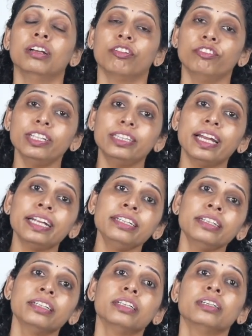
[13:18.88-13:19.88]
With
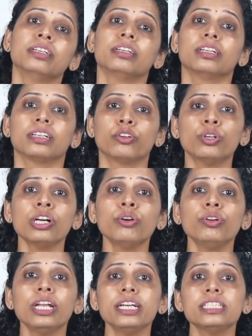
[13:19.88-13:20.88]
that,
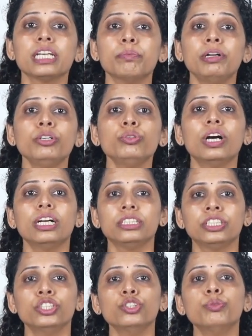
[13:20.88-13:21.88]
Coca-Cola is able to
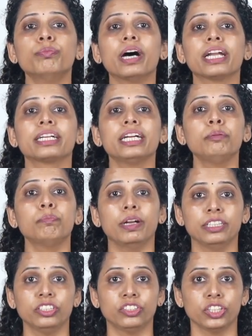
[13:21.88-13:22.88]
achieve market
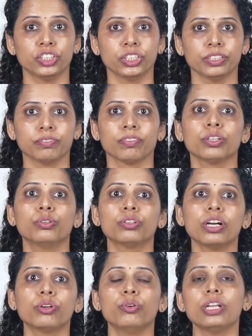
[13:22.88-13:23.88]
penetration.
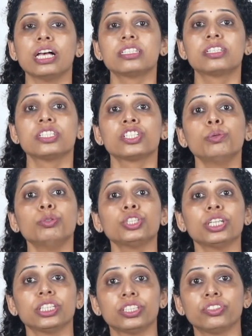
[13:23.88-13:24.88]
Coca-Cola's
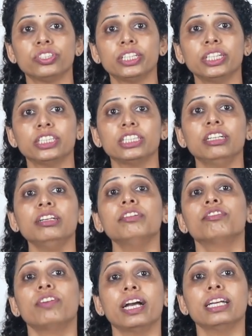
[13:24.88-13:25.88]
distribution strategy
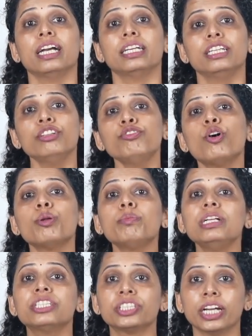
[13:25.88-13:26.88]
via
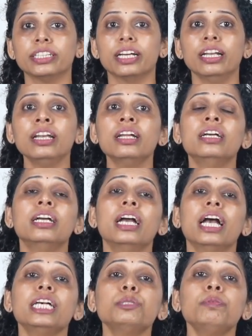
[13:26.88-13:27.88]
informal channel
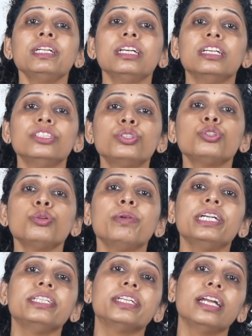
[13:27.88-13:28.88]
has been
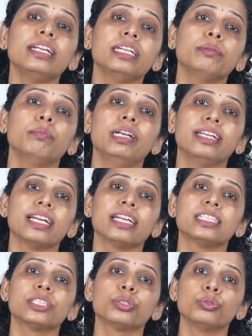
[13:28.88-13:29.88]
instrumental in building
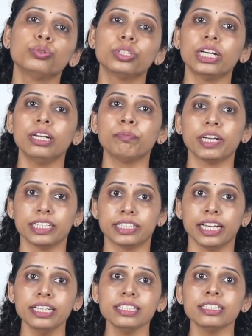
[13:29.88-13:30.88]
its rural
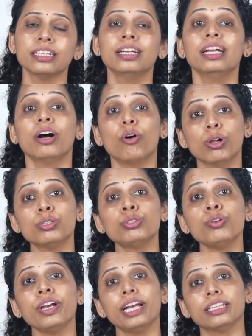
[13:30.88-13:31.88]
presence,
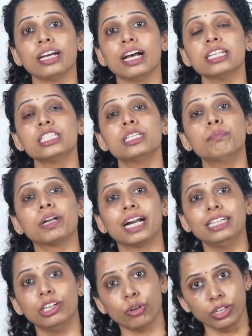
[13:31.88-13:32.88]
also enhance the
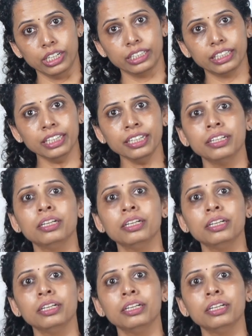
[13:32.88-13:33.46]
brand loyalty,